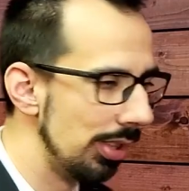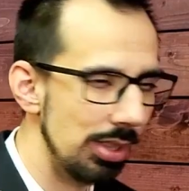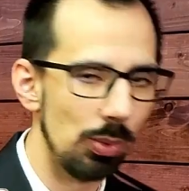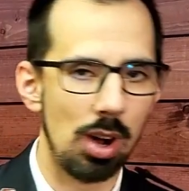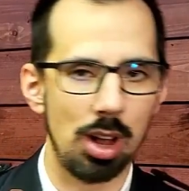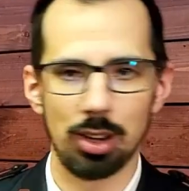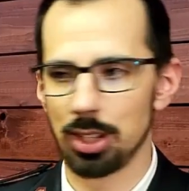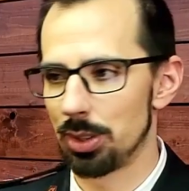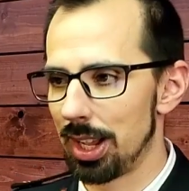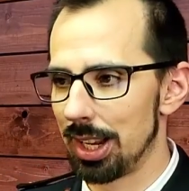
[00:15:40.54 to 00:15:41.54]
in the water to
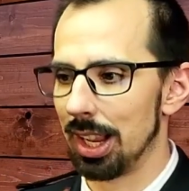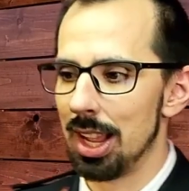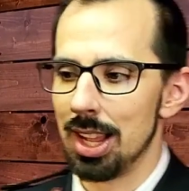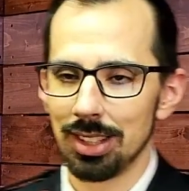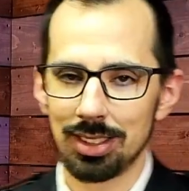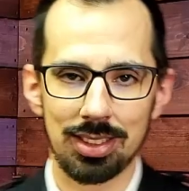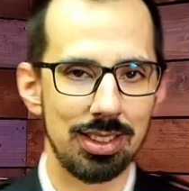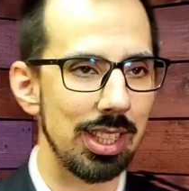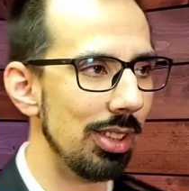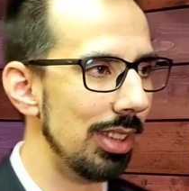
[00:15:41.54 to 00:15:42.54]
try to
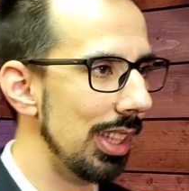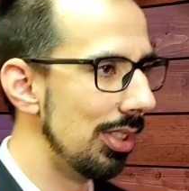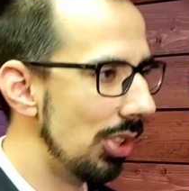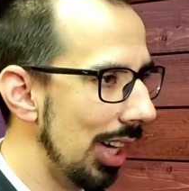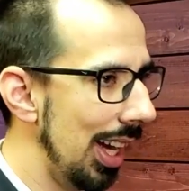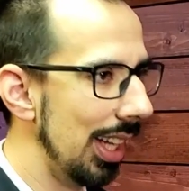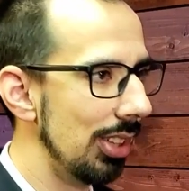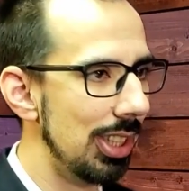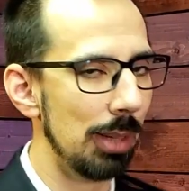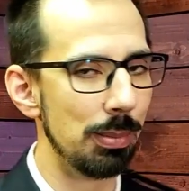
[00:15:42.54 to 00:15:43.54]
steer these giant
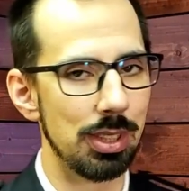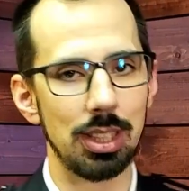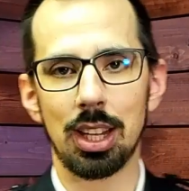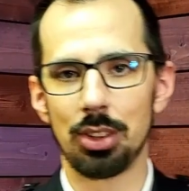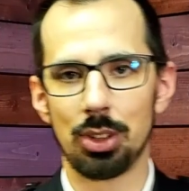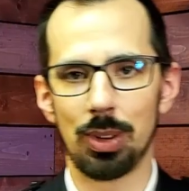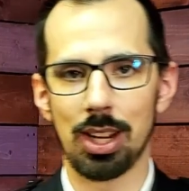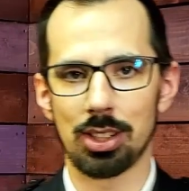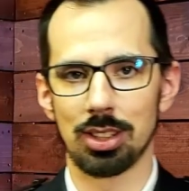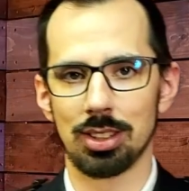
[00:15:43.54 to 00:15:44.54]
ships in the other
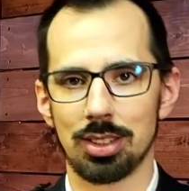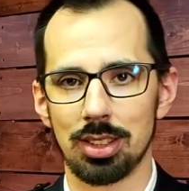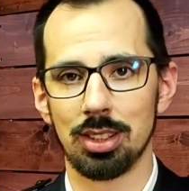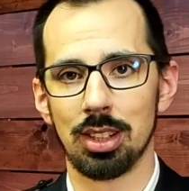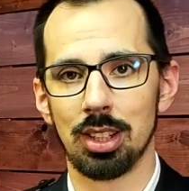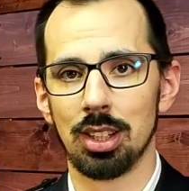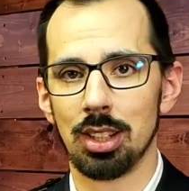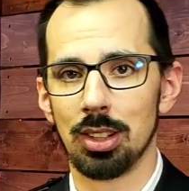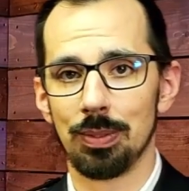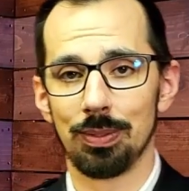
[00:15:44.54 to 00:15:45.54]
directions.
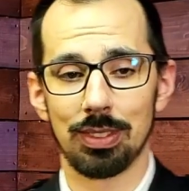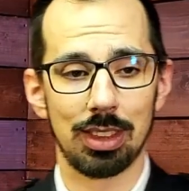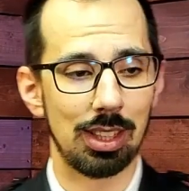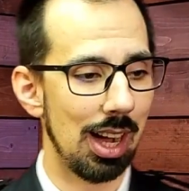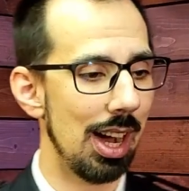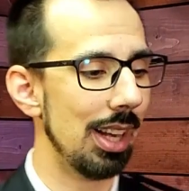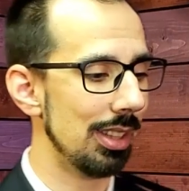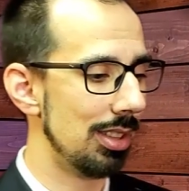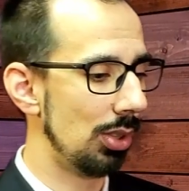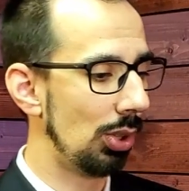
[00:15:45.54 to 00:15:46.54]
God
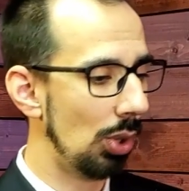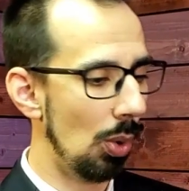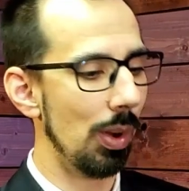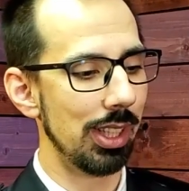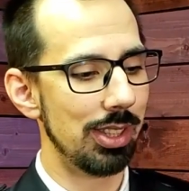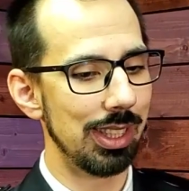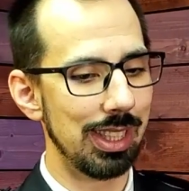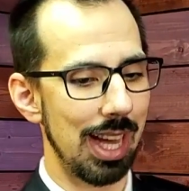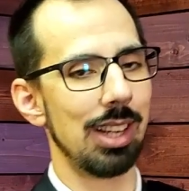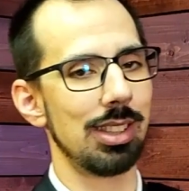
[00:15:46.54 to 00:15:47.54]
is going to
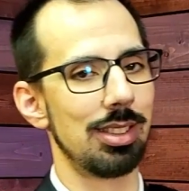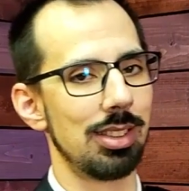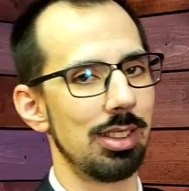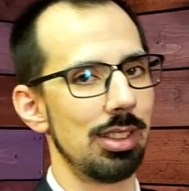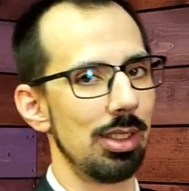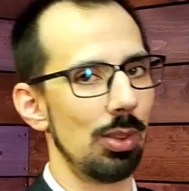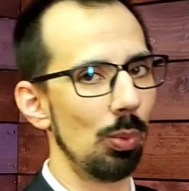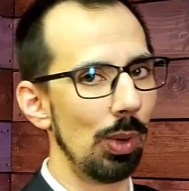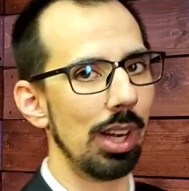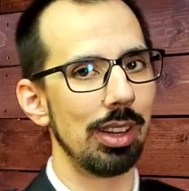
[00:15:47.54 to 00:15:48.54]
get us
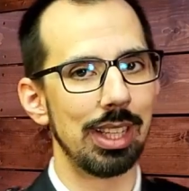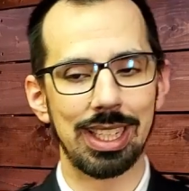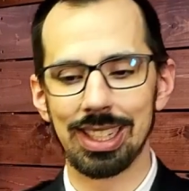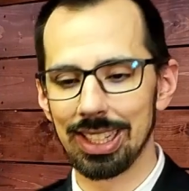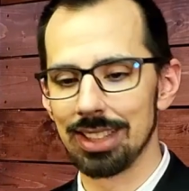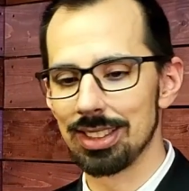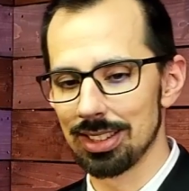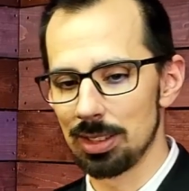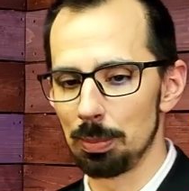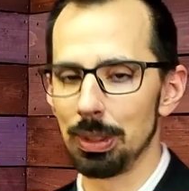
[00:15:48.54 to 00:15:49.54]
where he needs
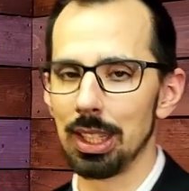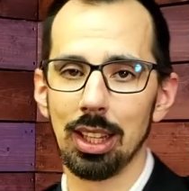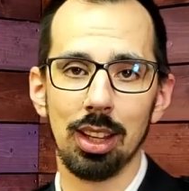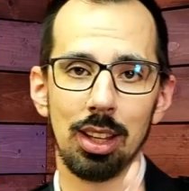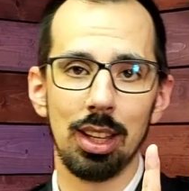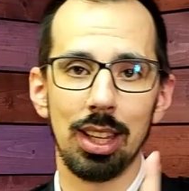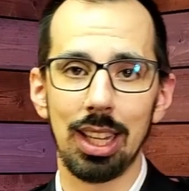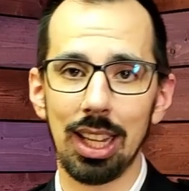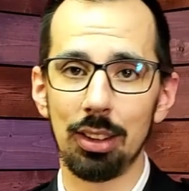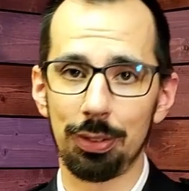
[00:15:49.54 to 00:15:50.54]
us to be
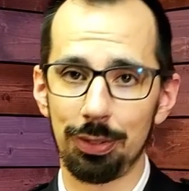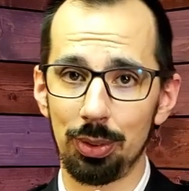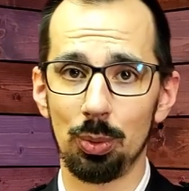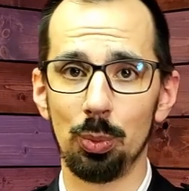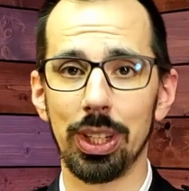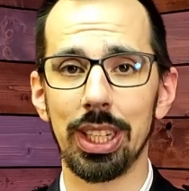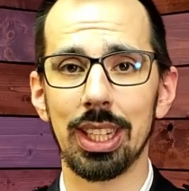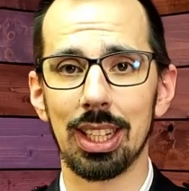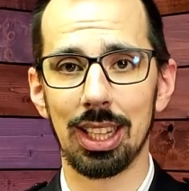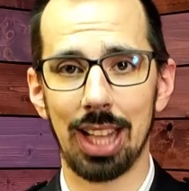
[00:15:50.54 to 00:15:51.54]
if we
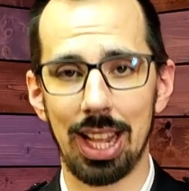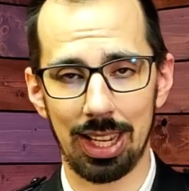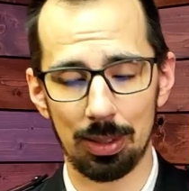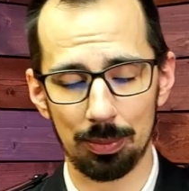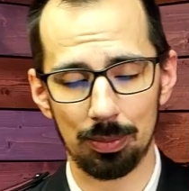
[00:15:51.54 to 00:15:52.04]
let him.